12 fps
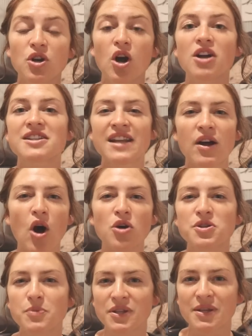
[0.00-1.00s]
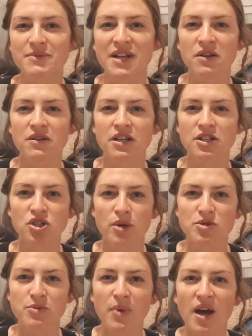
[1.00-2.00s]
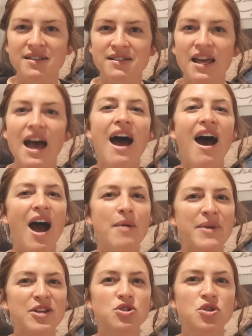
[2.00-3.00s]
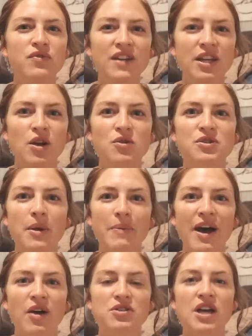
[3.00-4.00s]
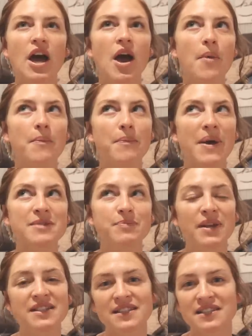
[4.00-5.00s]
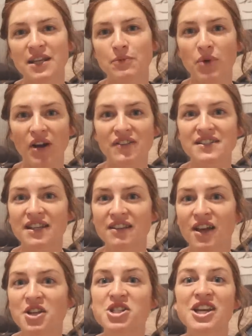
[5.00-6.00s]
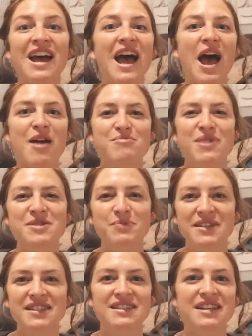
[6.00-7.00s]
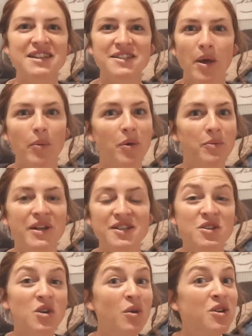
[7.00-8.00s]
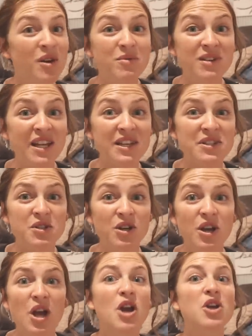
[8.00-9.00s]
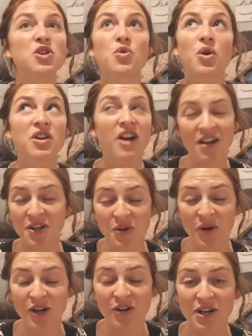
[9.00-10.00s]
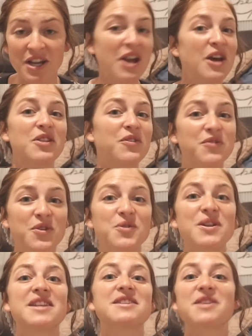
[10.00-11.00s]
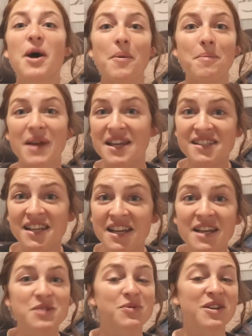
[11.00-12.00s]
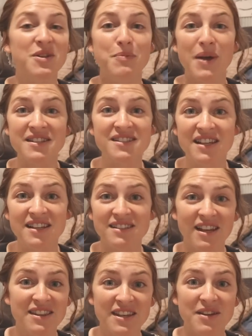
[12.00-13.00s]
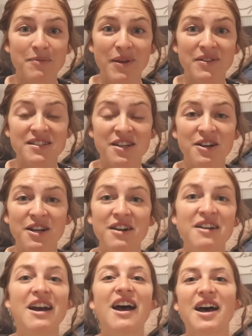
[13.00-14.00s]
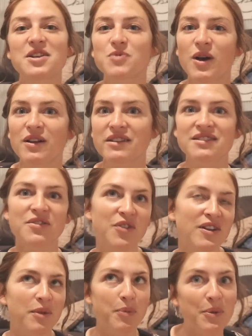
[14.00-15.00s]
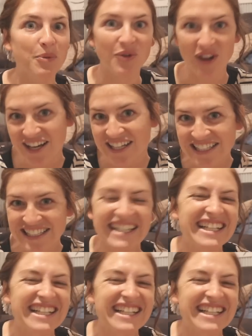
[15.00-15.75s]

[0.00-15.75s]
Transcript: the cards and I'll also put them down in the description box. I made two videos about best places to eat breakfast and lunch, and best places to eat supper. Because you know when you come to Lancaster, you are not gonna go hungry. The food is amazing. It's one of the best things I think about this area, as well as the friendly people, right?